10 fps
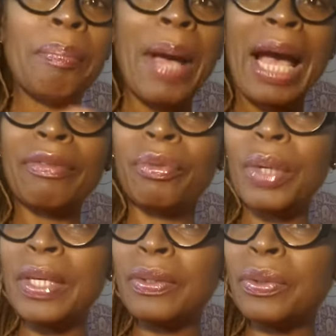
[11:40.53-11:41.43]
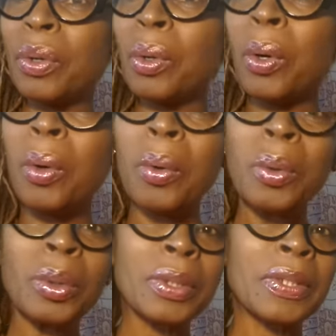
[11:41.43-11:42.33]
pathways or
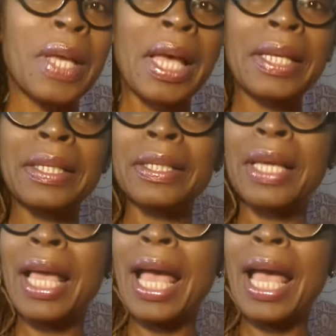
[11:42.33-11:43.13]
holes, and